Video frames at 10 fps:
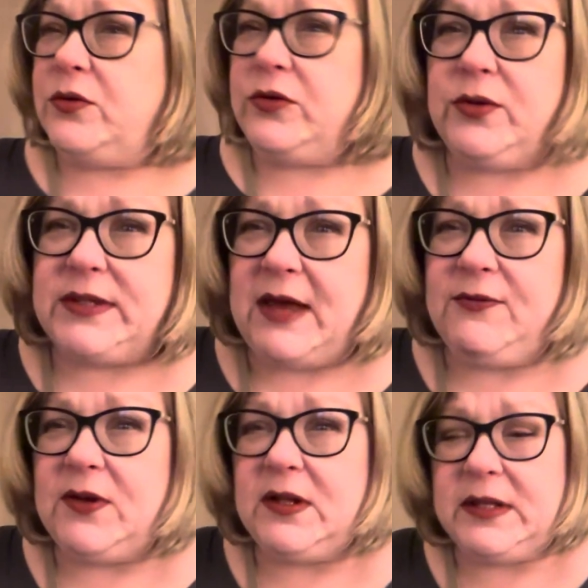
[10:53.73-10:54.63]
you could
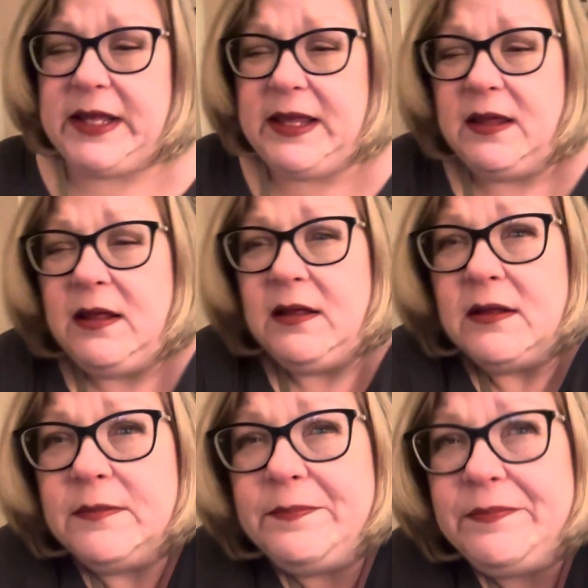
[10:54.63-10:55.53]
definitely
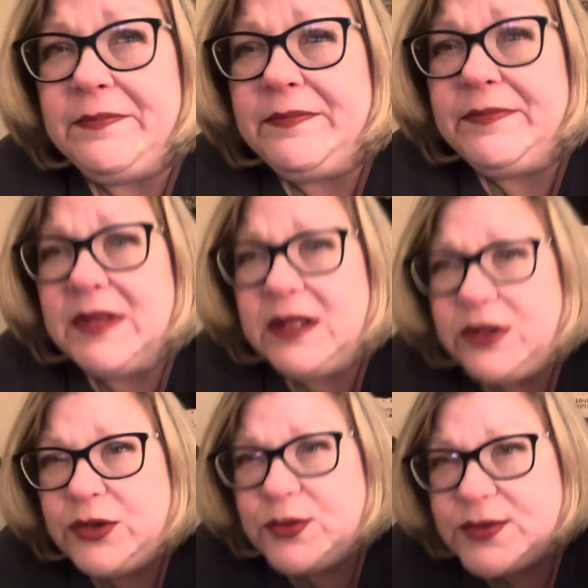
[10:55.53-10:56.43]

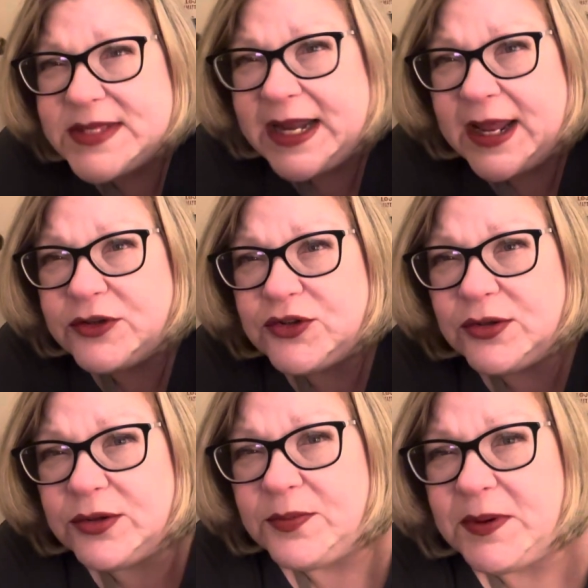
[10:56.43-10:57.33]
use that extra
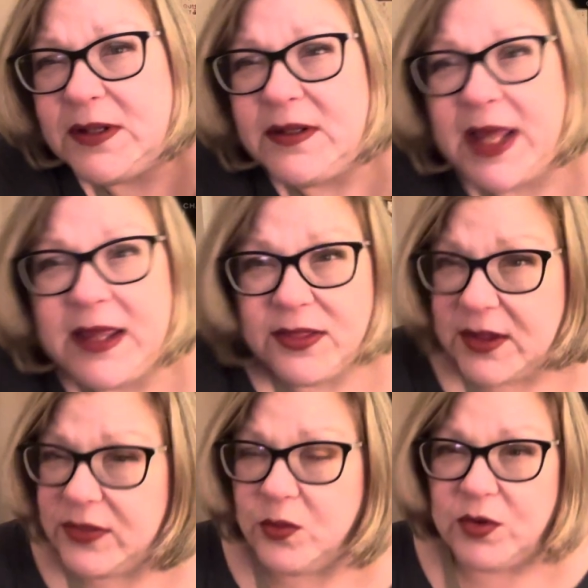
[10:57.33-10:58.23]
little bit of length
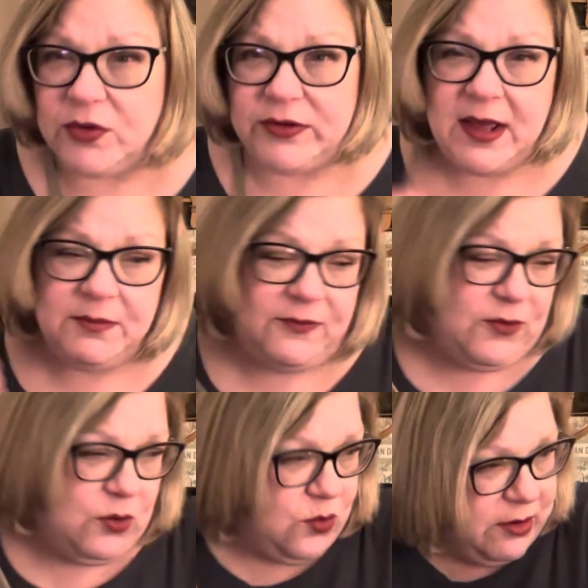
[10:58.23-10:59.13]
in the wintertime if
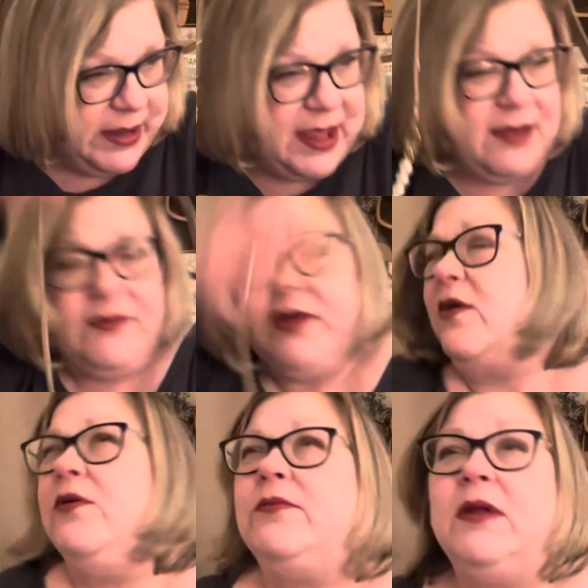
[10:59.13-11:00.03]
you're wearing a heavy
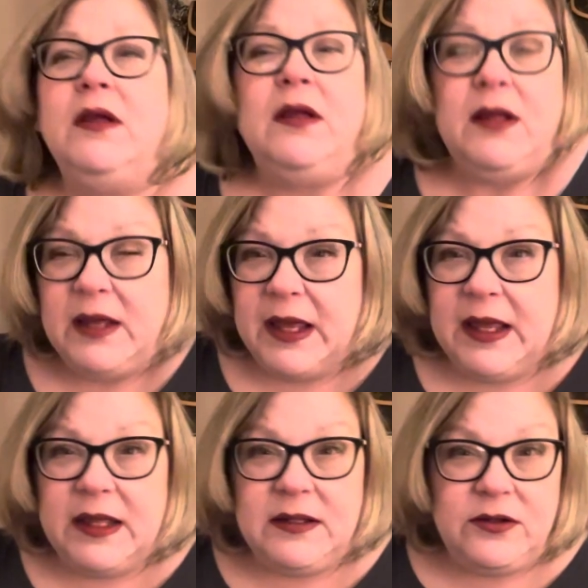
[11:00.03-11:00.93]
coat.
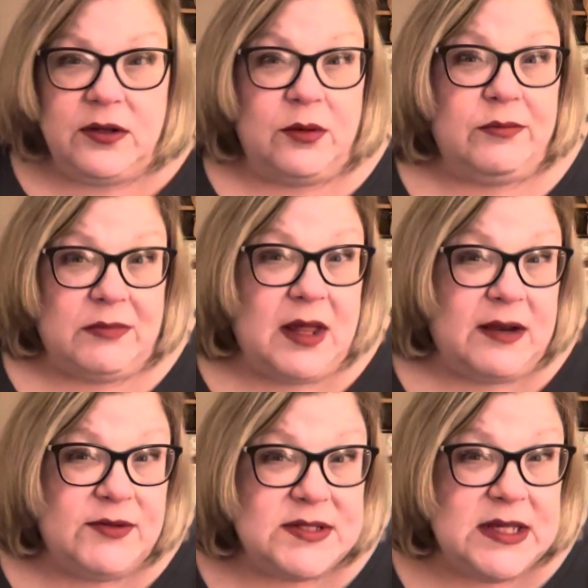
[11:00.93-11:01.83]
And, you know, a lot
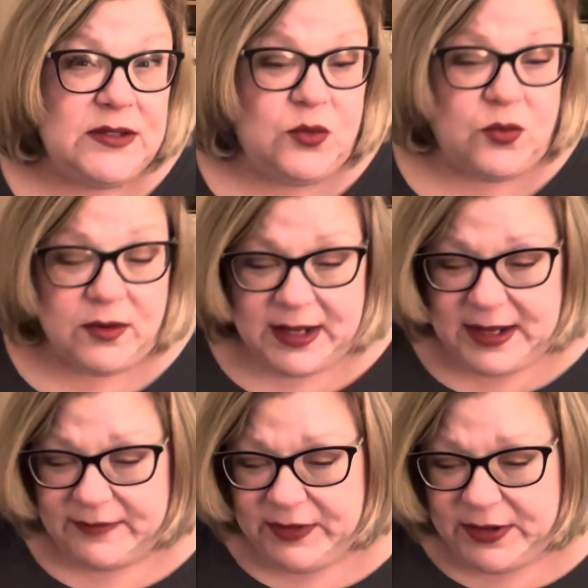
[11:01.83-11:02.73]
of us need to wear that
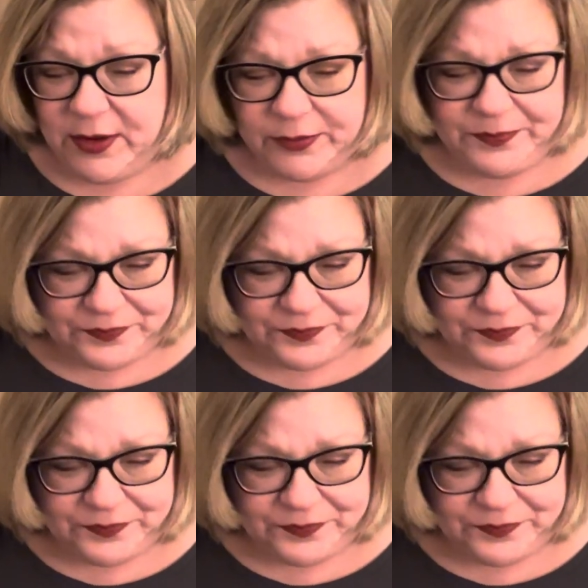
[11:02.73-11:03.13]
heavy coat.